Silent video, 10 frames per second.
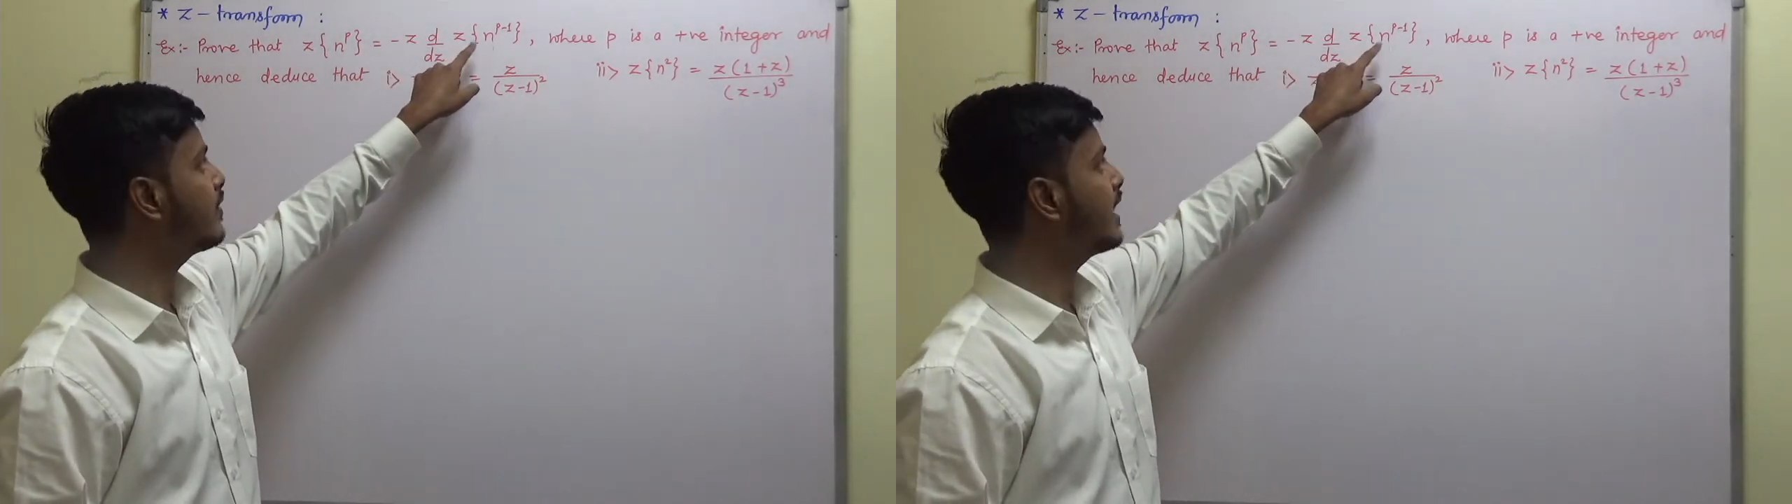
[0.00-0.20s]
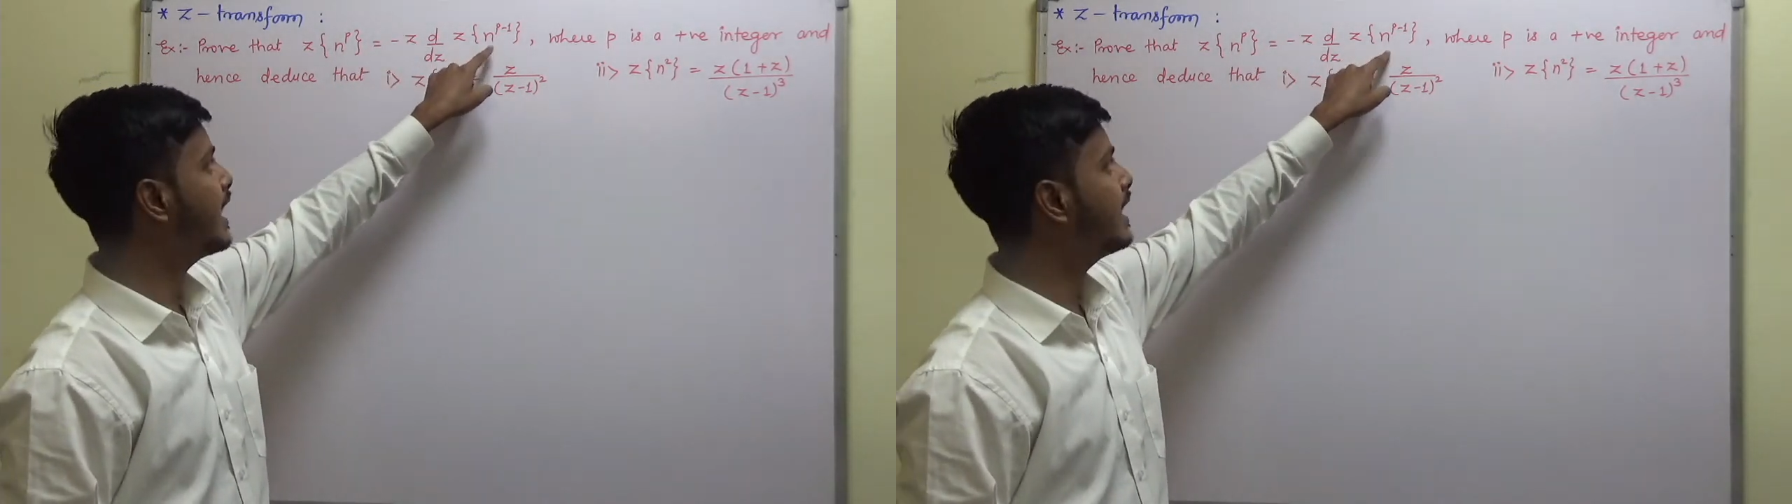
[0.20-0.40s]

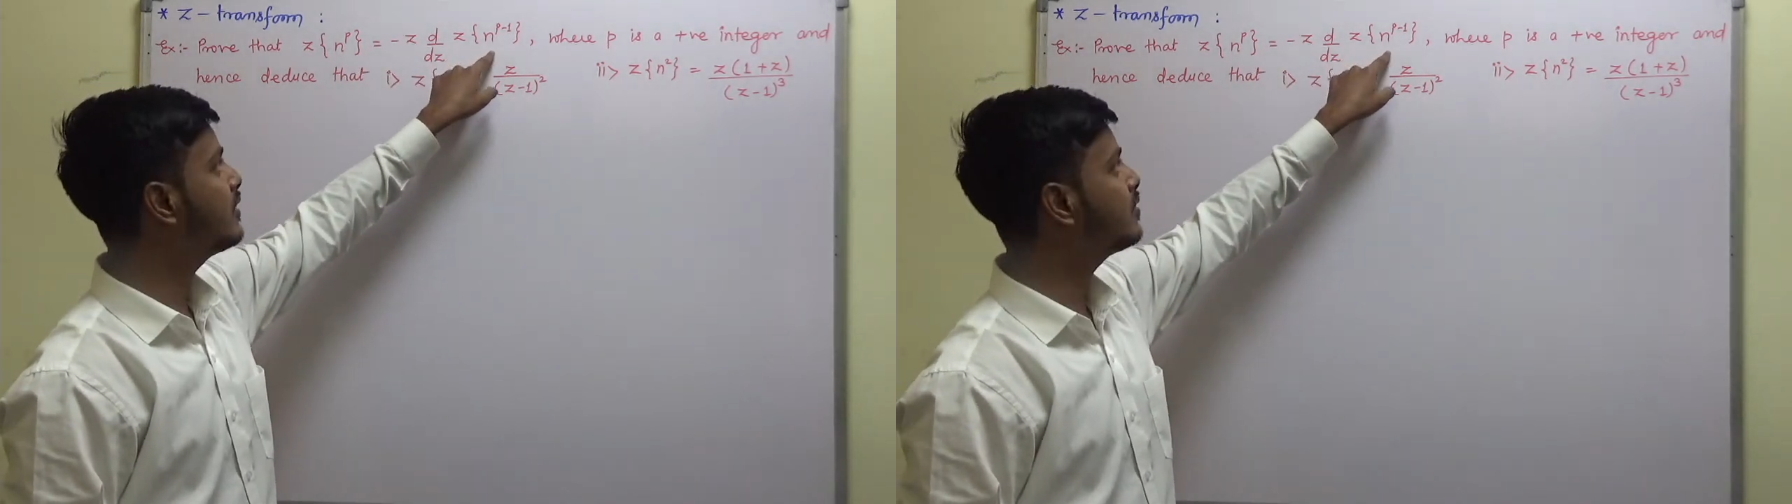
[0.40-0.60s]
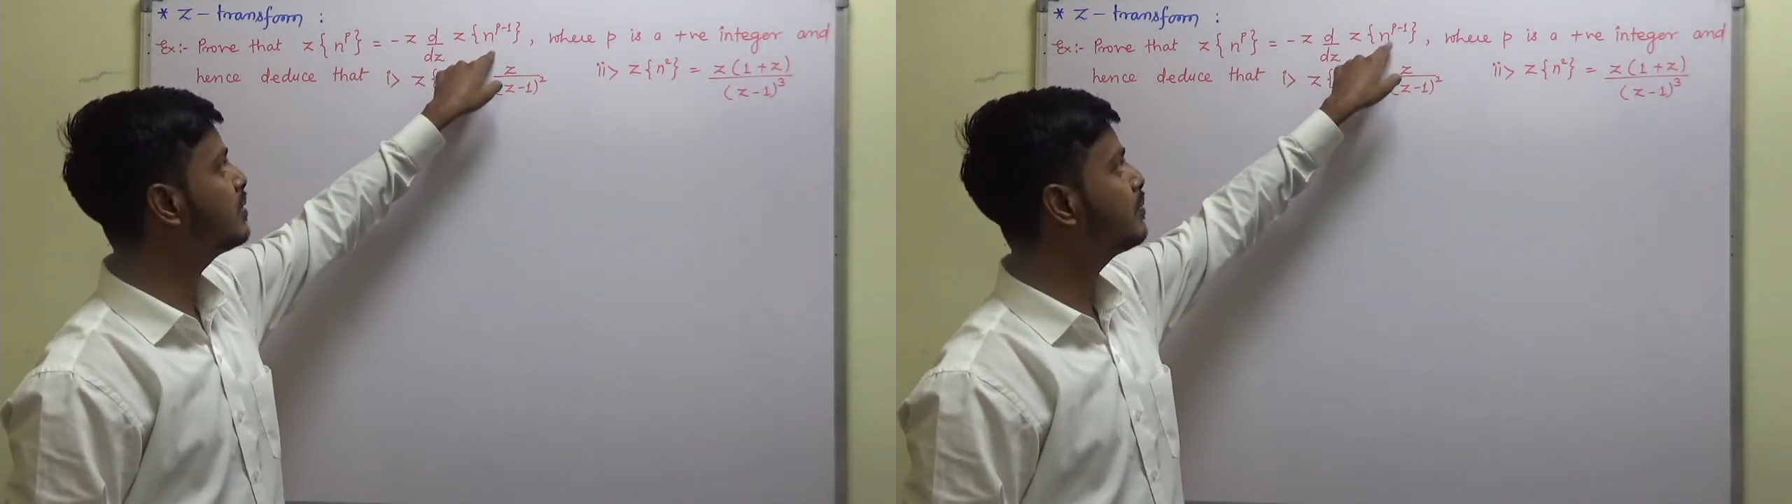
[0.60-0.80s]
n
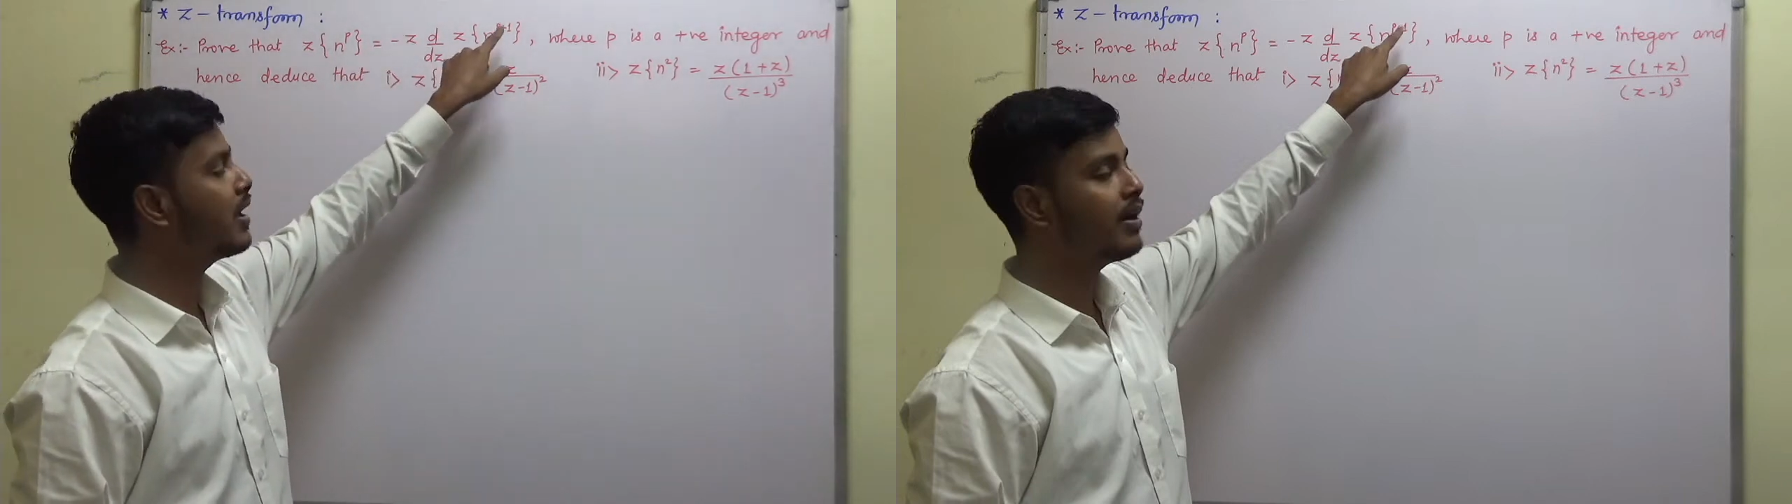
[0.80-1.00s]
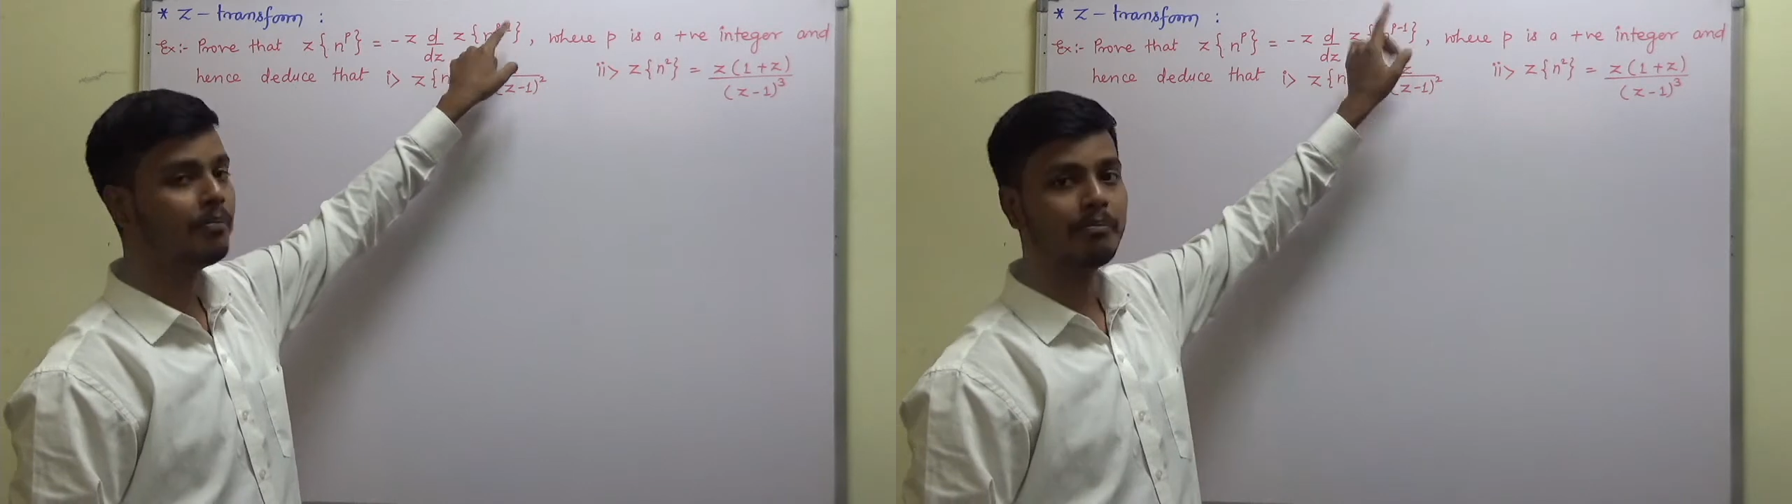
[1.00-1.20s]
to the power